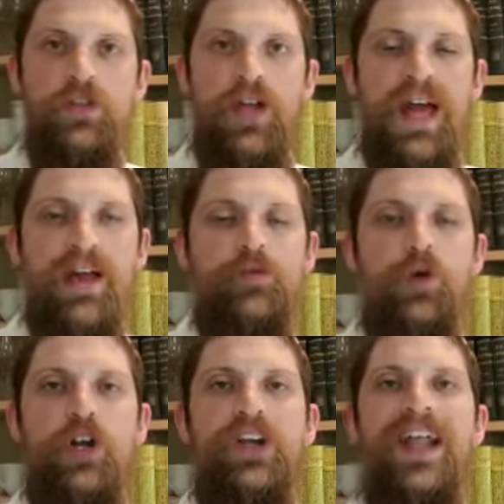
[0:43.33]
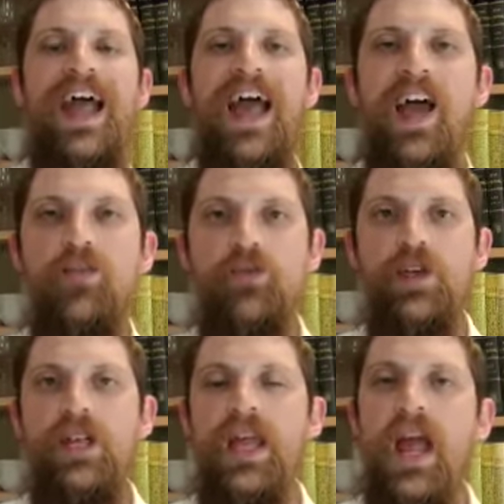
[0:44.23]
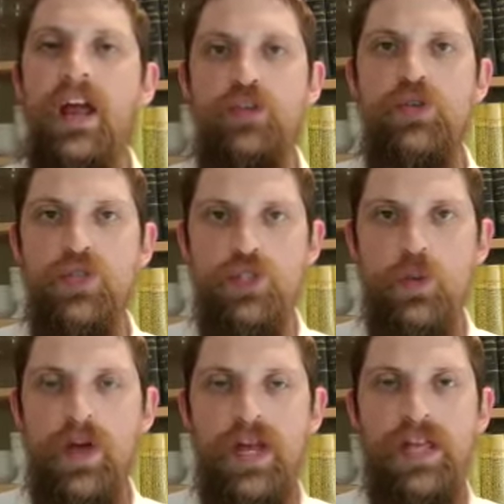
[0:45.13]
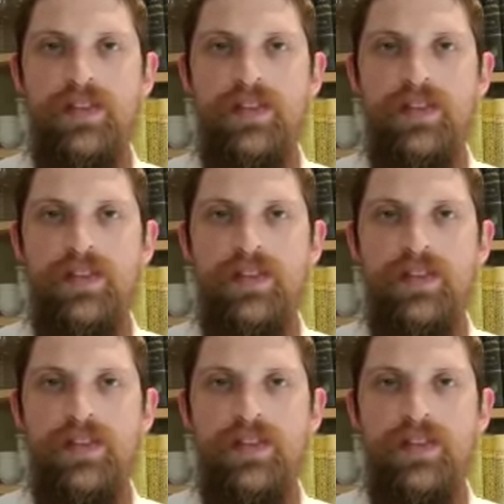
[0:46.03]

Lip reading: to have one on every entranceway.